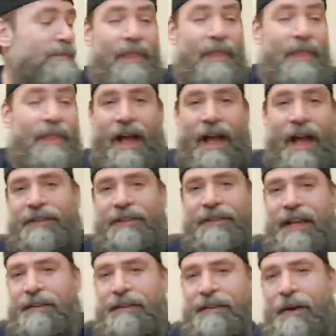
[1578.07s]
I actually had
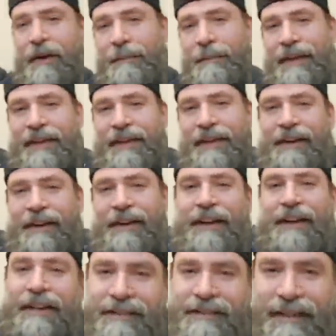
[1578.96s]
thought about that and had it
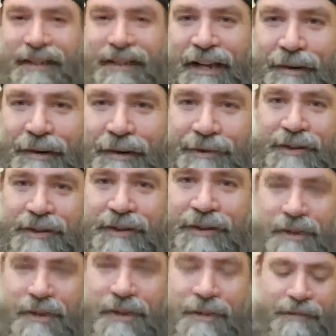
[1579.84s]
sitting out. I was going to show
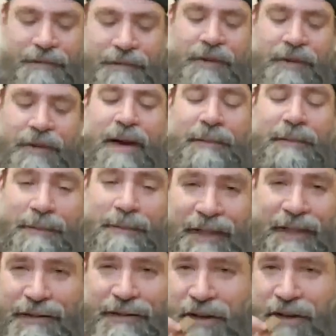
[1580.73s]
you if you happen to be in the
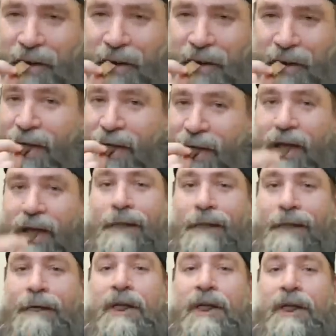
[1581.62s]
show.
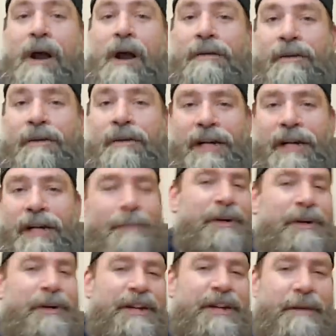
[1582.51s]
I'll put it
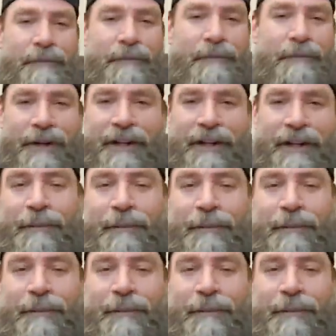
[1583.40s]
up for you, though.